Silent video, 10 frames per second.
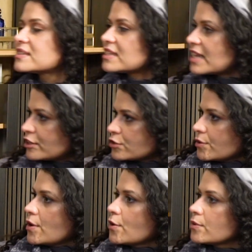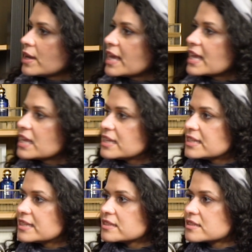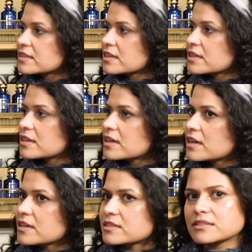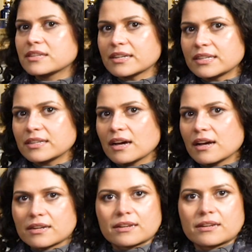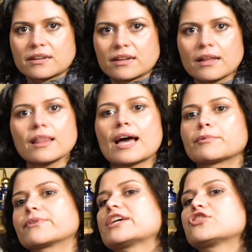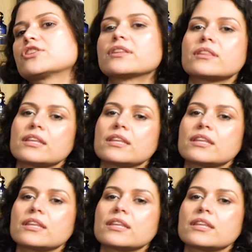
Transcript: THOO is a study on collaboration.